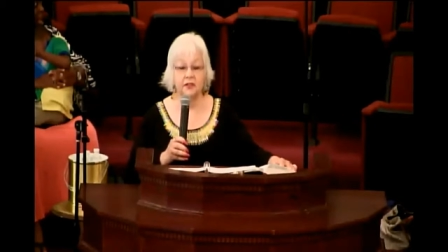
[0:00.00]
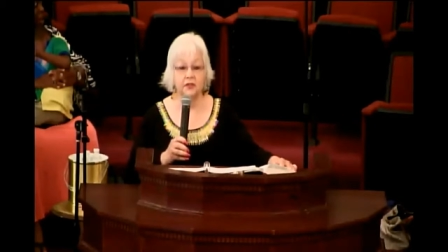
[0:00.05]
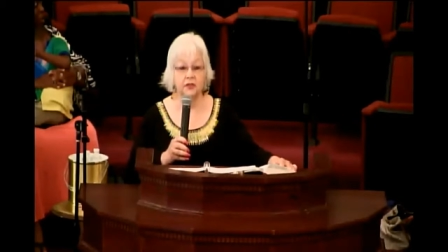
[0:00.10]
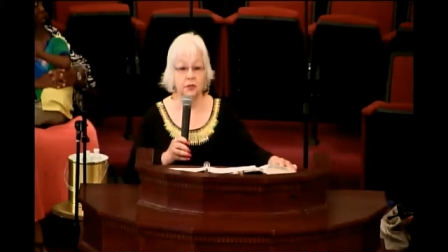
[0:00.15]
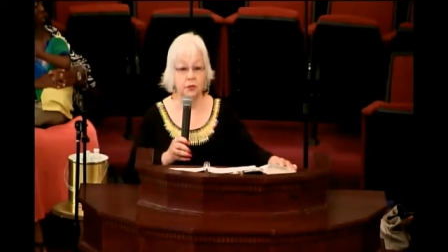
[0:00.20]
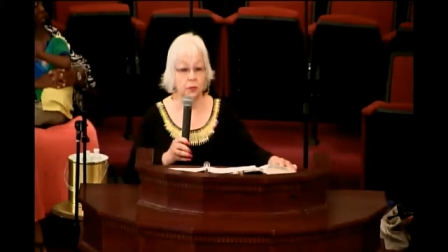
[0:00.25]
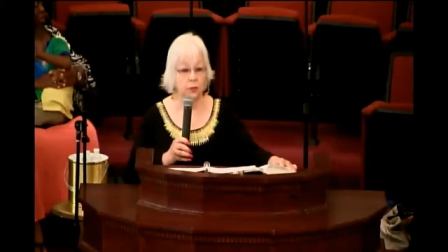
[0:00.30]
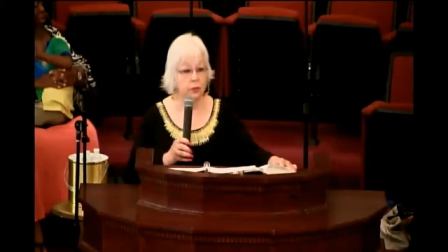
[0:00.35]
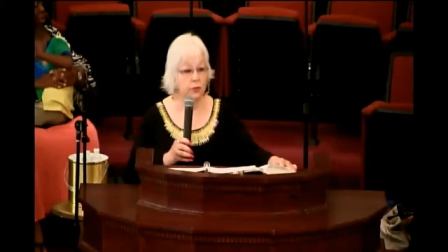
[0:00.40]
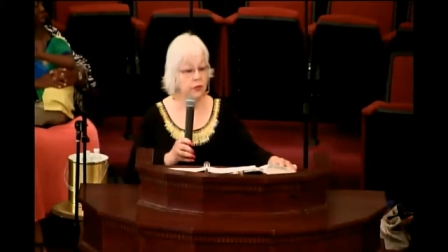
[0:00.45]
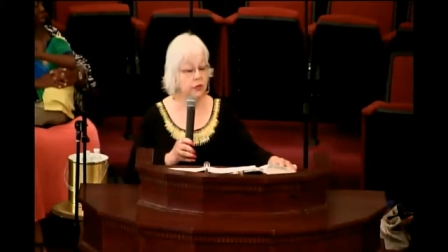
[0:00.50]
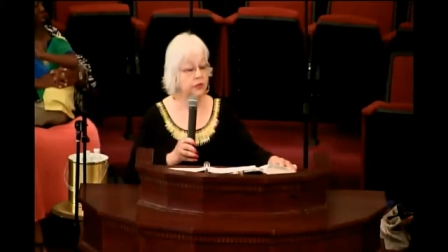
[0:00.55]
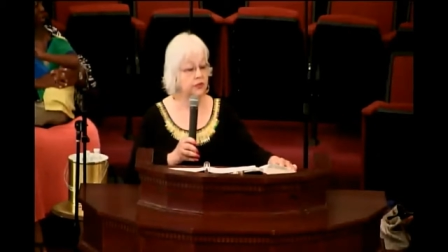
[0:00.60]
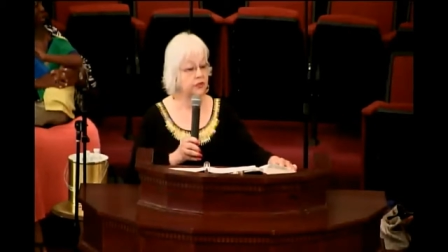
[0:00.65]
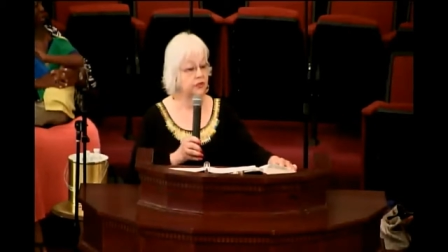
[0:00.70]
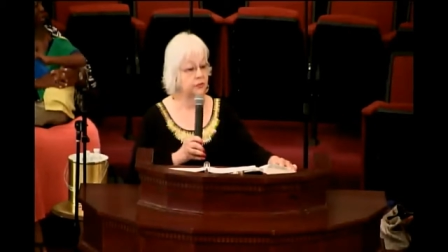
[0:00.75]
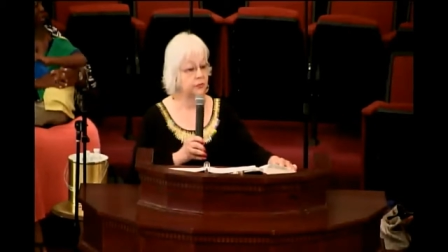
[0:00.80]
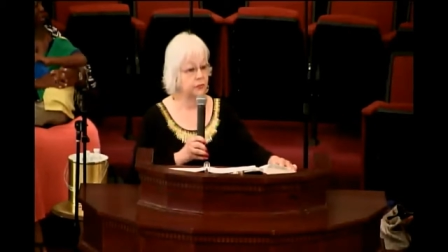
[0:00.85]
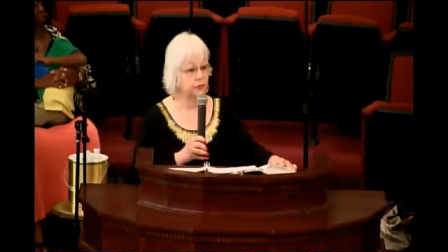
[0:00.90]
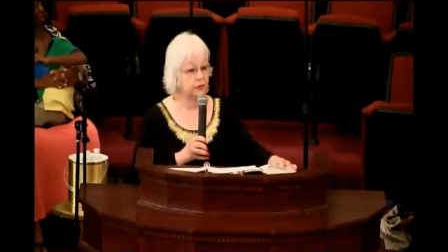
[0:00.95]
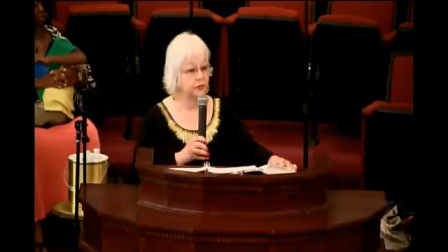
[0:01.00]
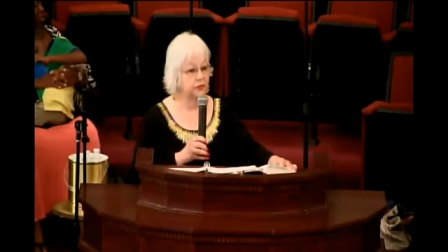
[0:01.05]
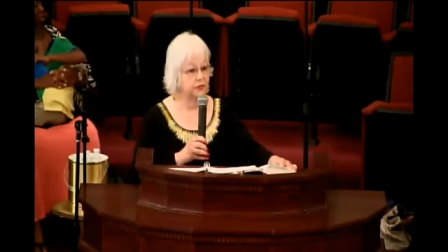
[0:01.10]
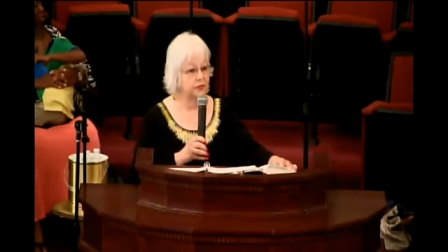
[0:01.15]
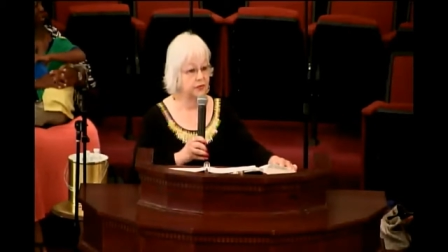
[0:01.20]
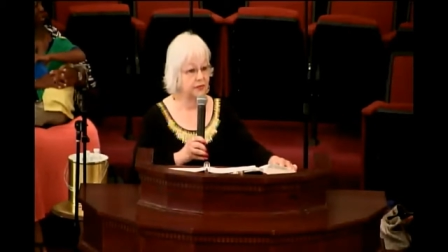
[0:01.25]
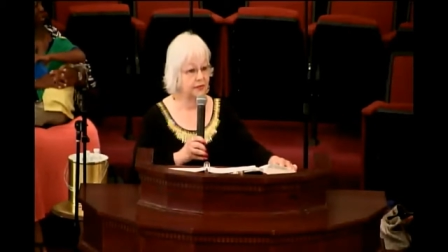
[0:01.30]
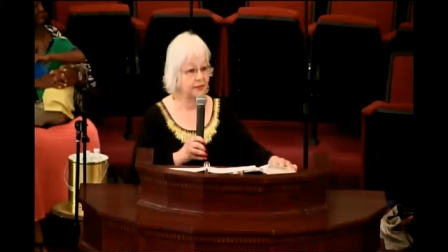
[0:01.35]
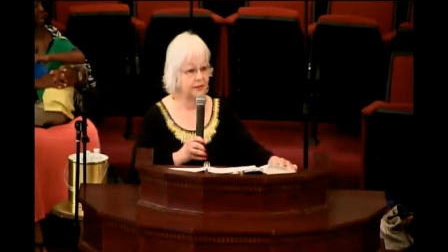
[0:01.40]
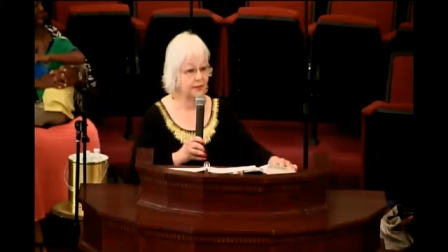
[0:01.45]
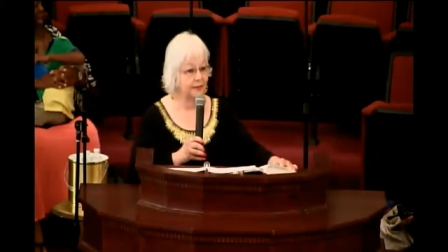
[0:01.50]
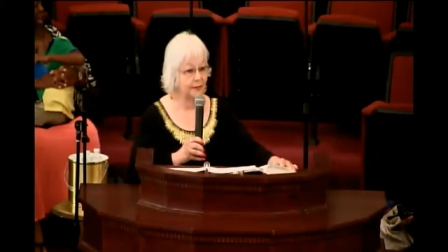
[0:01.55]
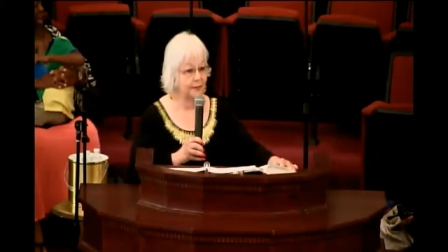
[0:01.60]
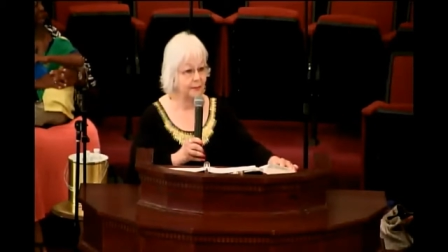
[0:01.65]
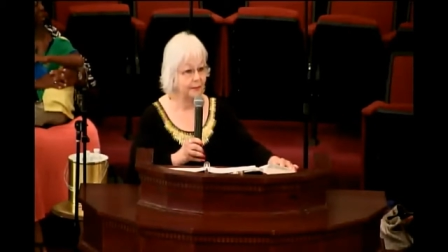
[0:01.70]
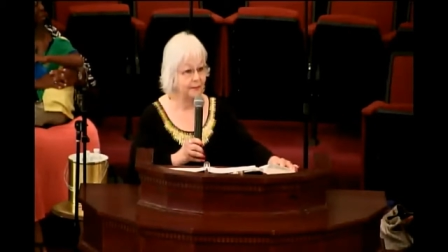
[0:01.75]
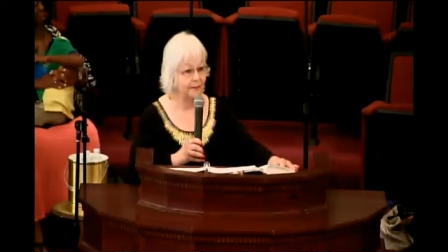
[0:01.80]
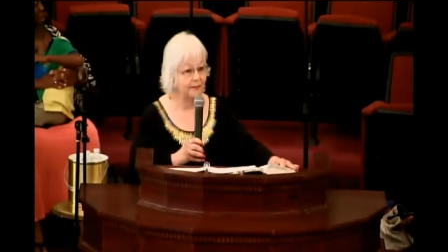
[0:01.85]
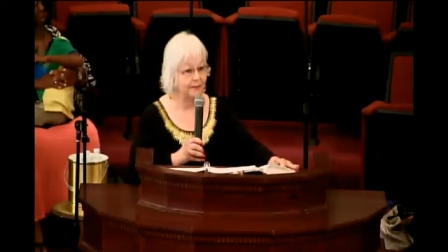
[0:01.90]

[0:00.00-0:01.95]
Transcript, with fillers: toward Jerusalem